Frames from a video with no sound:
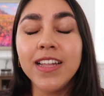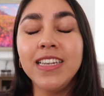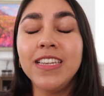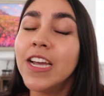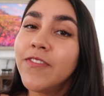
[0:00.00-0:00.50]

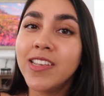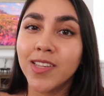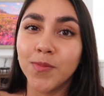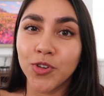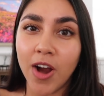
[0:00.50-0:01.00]
then definitely
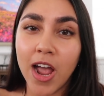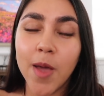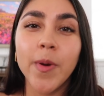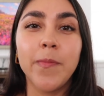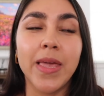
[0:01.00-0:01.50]

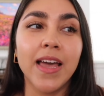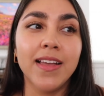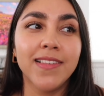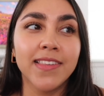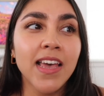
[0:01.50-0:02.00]
subscribe,
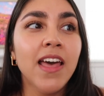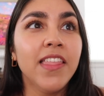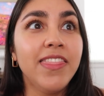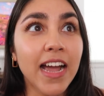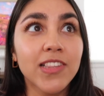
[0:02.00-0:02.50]
because
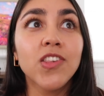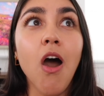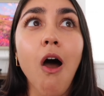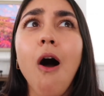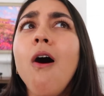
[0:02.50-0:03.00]
that's
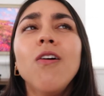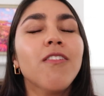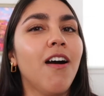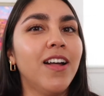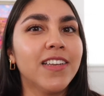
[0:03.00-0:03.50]
all
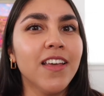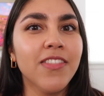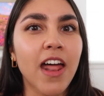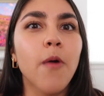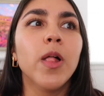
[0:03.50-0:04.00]
content
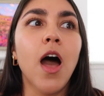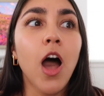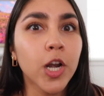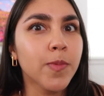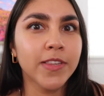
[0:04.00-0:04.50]
that I will
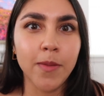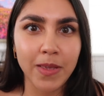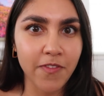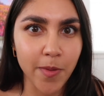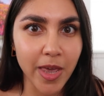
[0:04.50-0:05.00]
100%
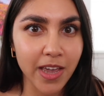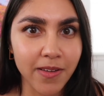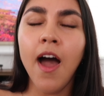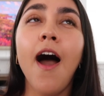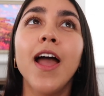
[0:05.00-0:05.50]
be
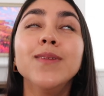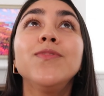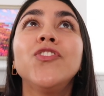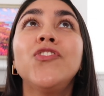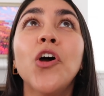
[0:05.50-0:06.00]
filming. I am
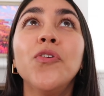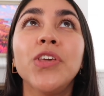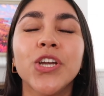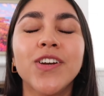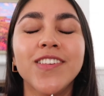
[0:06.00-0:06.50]
so
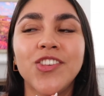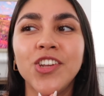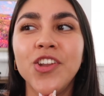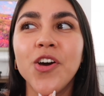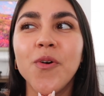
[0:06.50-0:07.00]
curious
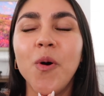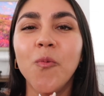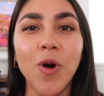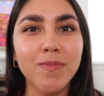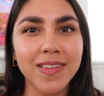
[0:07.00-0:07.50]
to know
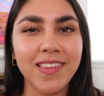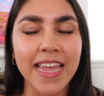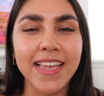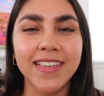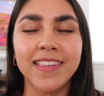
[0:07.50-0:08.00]
what
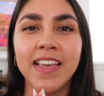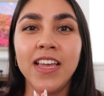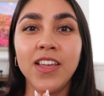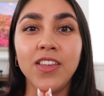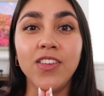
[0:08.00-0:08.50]
mistakes
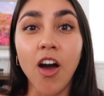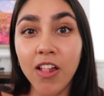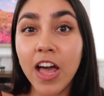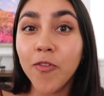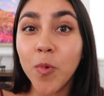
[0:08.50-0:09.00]

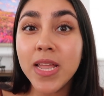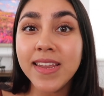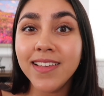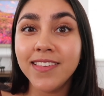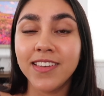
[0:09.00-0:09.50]
y'all have
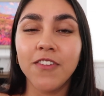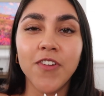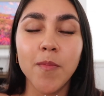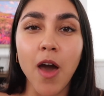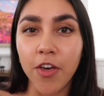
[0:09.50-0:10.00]
witnessed
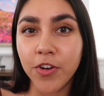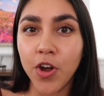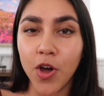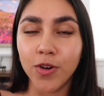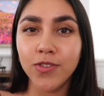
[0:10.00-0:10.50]
from other
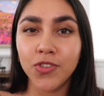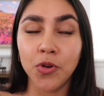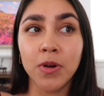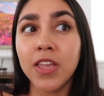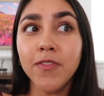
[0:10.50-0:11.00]
hosts,
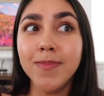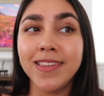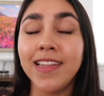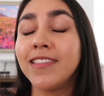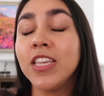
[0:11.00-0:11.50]
or even
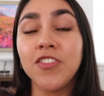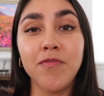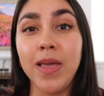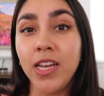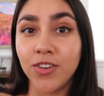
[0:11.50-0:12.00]
mistakes that you've
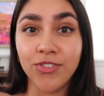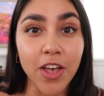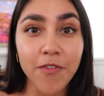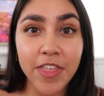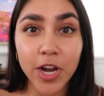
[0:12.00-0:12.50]
made
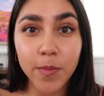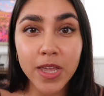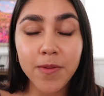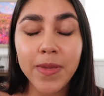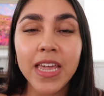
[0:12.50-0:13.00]
yourself with
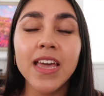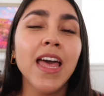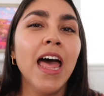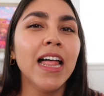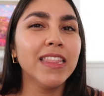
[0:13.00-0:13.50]
Airbnb.
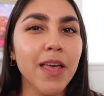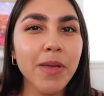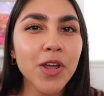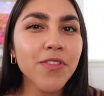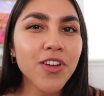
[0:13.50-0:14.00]
Let
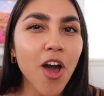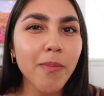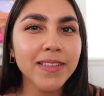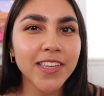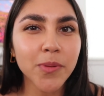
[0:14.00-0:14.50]
me know in the
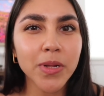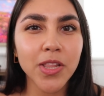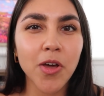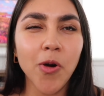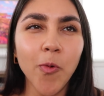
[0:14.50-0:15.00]
comments down
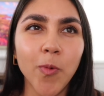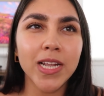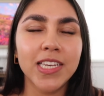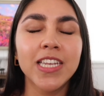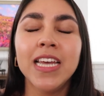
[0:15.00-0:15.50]
below
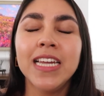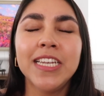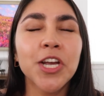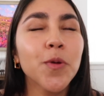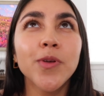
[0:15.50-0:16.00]
what
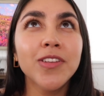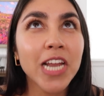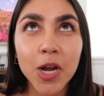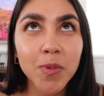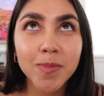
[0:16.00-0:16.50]

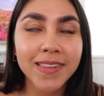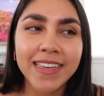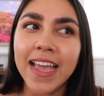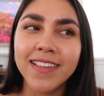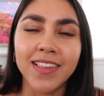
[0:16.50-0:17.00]
terrible
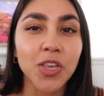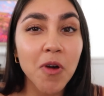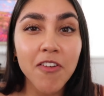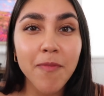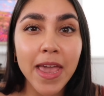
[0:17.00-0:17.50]
mistakes you
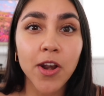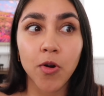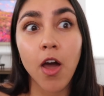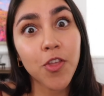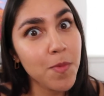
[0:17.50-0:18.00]
have made
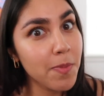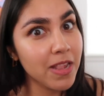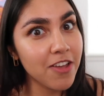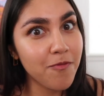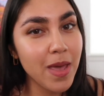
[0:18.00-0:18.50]
or other people
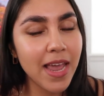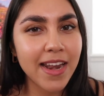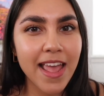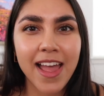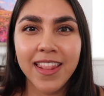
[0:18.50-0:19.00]
have
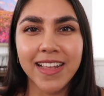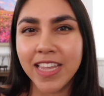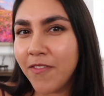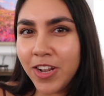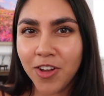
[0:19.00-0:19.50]
made, and let's
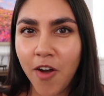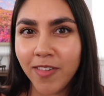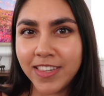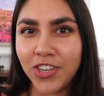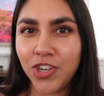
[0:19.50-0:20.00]
have a little
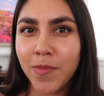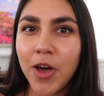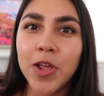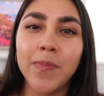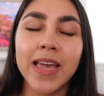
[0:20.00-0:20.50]
conversation
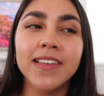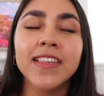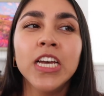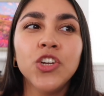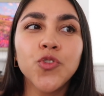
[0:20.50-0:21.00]
about it, because
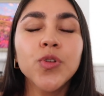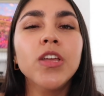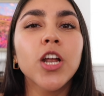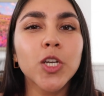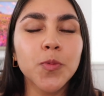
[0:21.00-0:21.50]

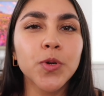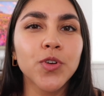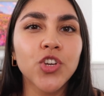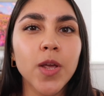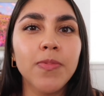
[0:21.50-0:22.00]
truly in
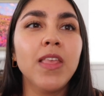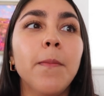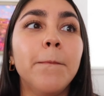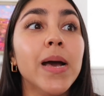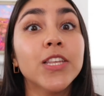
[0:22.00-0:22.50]
entrepreneurship, the
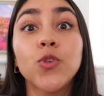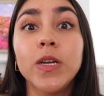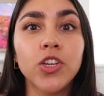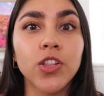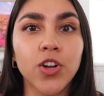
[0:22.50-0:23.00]
best
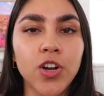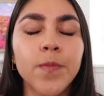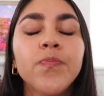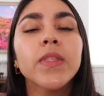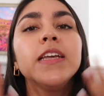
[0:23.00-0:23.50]
way to
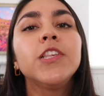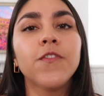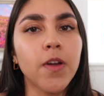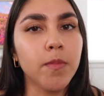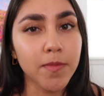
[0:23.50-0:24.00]
learn is
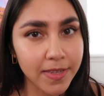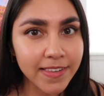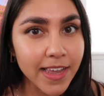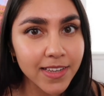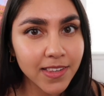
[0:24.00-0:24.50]
from your
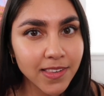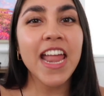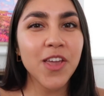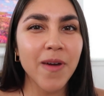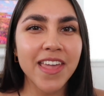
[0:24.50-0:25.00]
mistakes.
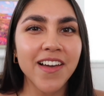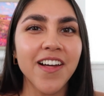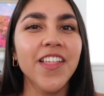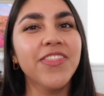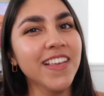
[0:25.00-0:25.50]
Anyway,
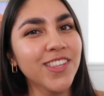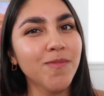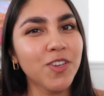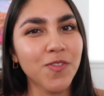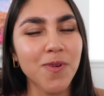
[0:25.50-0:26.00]
y'all, thanks so
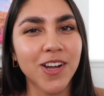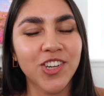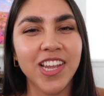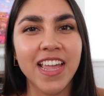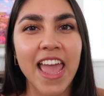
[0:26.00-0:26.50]
much for
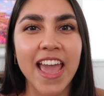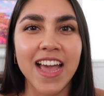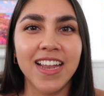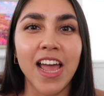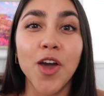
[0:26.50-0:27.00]
watching,
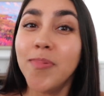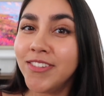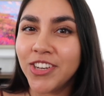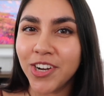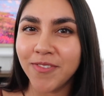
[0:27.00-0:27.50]
and I hope you
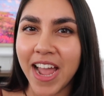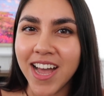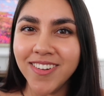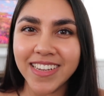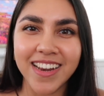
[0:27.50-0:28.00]
stick
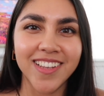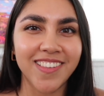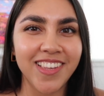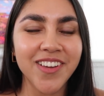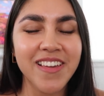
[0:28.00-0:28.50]
around, and I'll
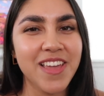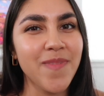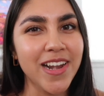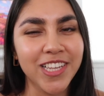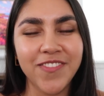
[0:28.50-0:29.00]
see you in
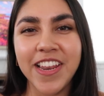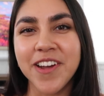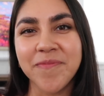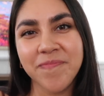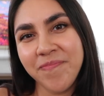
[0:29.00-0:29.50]
my next
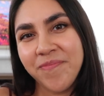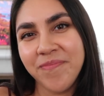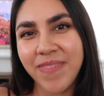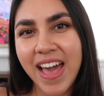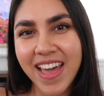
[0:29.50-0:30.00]
video.
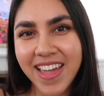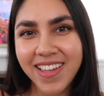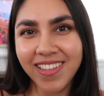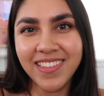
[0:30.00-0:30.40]
Bye.